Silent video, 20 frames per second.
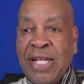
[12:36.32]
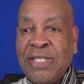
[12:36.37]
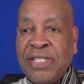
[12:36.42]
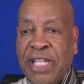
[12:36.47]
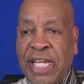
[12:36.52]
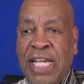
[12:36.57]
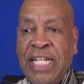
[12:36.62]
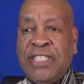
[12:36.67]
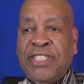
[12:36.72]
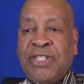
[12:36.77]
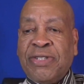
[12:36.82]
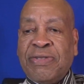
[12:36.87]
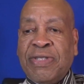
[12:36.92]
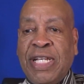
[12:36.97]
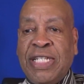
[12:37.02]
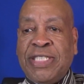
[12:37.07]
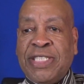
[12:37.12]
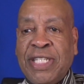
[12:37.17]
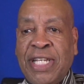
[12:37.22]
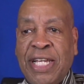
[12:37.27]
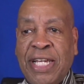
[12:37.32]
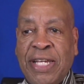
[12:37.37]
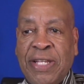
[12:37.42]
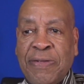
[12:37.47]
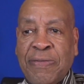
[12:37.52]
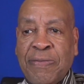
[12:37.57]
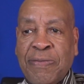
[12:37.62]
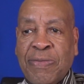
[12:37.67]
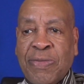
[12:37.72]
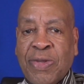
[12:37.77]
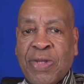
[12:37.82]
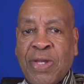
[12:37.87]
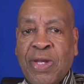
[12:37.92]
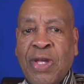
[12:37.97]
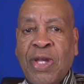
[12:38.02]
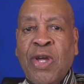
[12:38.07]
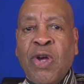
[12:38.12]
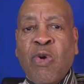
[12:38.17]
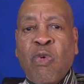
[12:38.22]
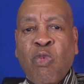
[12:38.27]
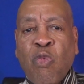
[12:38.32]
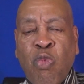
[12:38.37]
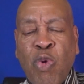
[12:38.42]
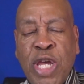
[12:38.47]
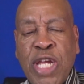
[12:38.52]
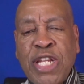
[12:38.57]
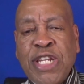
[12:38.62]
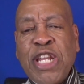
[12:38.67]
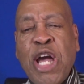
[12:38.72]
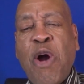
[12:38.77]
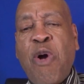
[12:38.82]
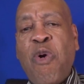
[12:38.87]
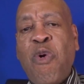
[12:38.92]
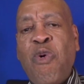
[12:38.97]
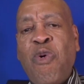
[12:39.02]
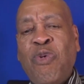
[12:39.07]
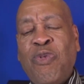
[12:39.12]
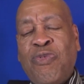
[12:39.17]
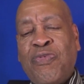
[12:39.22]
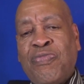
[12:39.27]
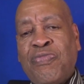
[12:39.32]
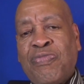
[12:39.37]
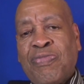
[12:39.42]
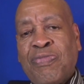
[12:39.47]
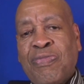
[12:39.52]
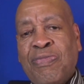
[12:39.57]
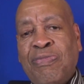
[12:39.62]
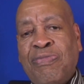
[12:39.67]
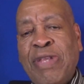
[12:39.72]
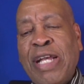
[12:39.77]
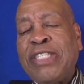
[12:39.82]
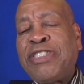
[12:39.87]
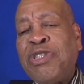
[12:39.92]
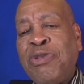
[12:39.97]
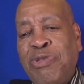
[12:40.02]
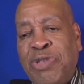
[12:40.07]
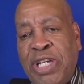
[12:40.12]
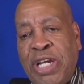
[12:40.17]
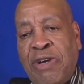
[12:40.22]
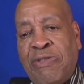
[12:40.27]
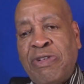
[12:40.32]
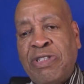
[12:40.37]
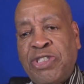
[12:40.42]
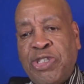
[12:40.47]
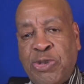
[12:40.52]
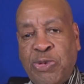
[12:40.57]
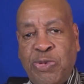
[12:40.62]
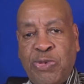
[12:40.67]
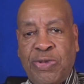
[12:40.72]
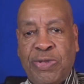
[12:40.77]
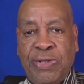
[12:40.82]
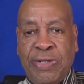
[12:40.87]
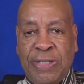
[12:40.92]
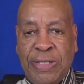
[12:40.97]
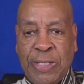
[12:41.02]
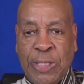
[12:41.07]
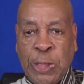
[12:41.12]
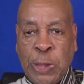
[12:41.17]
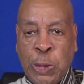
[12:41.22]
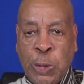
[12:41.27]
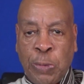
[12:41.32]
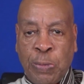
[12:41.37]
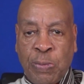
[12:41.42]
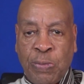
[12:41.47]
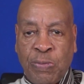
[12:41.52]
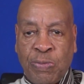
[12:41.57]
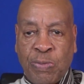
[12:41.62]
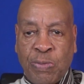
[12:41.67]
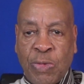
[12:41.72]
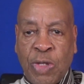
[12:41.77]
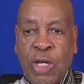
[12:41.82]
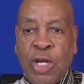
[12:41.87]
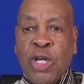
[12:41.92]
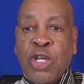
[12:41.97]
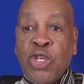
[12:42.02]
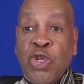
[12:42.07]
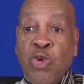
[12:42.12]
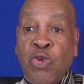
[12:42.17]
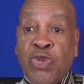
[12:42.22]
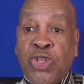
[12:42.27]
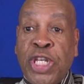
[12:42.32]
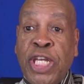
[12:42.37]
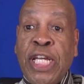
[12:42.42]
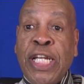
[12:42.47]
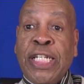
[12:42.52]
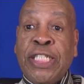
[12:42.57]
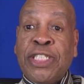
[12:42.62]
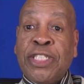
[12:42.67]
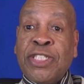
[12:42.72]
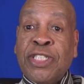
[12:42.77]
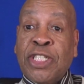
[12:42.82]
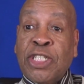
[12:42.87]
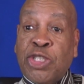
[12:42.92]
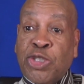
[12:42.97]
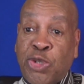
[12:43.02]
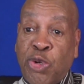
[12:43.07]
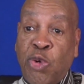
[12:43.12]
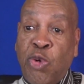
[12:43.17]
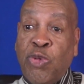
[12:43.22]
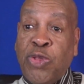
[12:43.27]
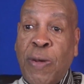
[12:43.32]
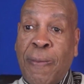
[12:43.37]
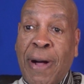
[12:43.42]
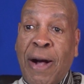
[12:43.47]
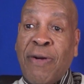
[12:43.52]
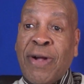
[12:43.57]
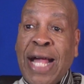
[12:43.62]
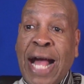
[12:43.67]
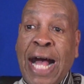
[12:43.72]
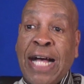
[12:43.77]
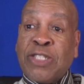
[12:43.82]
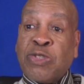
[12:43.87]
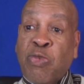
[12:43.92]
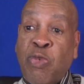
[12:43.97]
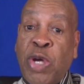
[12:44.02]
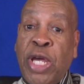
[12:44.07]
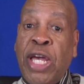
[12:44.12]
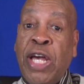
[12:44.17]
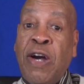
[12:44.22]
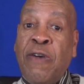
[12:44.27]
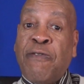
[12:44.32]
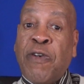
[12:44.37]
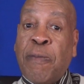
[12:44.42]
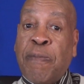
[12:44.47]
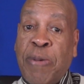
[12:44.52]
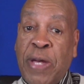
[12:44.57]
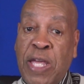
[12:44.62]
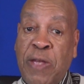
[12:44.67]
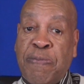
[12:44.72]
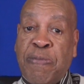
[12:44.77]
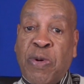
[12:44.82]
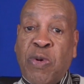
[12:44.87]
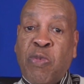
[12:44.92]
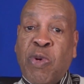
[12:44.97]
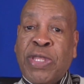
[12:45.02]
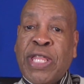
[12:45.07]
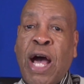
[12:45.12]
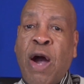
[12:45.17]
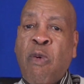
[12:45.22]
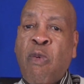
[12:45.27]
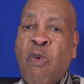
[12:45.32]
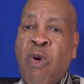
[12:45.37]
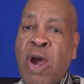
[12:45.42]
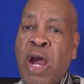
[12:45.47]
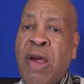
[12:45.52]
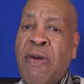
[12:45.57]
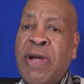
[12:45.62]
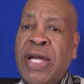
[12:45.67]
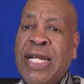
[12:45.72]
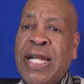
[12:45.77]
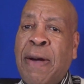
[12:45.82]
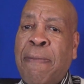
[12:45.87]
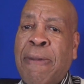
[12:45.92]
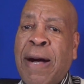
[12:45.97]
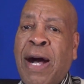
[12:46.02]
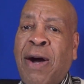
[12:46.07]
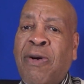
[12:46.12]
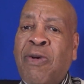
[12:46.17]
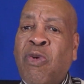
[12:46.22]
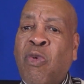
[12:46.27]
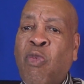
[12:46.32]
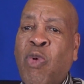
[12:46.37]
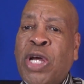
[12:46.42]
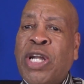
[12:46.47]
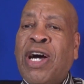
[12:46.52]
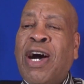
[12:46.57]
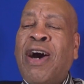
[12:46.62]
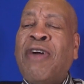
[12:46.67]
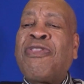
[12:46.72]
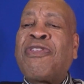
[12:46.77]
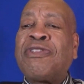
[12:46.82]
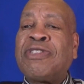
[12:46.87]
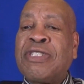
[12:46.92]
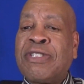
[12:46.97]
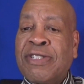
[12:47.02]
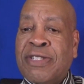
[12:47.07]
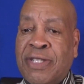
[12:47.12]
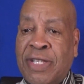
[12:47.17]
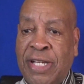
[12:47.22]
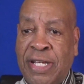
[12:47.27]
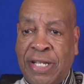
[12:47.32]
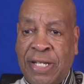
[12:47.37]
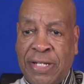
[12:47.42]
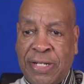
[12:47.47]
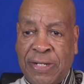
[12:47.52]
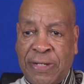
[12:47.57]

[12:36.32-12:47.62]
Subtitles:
'Teacher,' they said, 'we know that you tell the truth. You teach the truth about God's will for people without worrying about what others think,